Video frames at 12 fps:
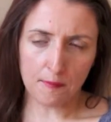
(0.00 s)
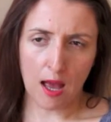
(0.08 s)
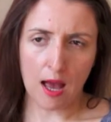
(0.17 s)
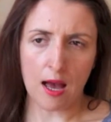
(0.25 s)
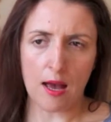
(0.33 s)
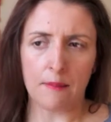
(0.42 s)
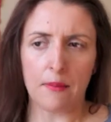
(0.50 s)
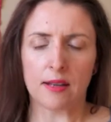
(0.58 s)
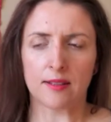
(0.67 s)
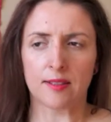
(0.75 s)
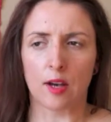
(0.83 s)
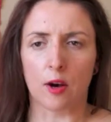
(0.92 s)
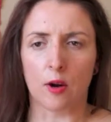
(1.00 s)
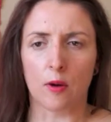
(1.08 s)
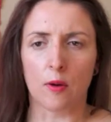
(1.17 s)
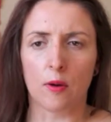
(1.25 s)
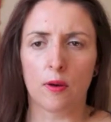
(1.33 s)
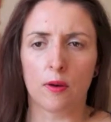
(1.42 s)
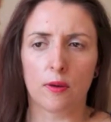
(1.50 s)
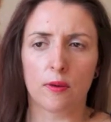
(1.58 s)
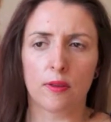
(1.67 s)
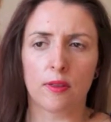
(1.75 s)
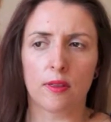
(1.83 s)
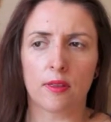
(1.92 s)
And so
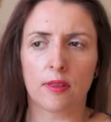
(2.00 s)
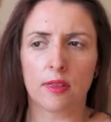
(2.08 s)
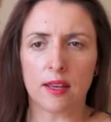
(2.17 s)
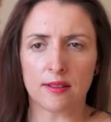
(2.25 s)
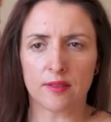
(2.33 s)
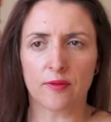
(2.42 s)
this